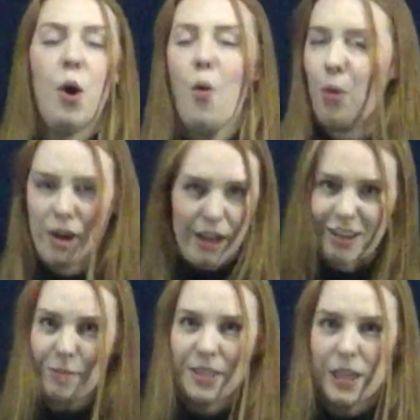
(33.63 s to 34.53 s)
We're not
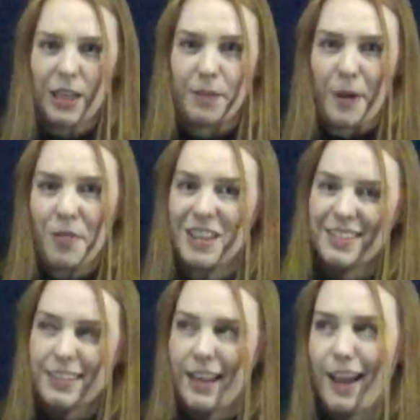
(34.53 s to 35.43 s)
going to be talking about this
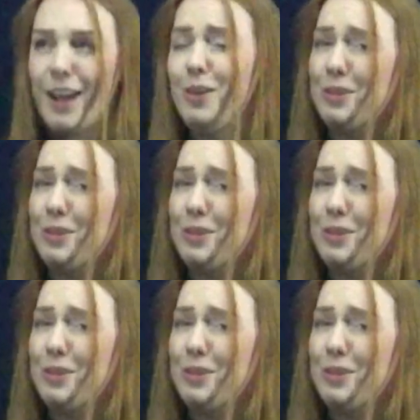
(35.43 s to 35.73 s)
today.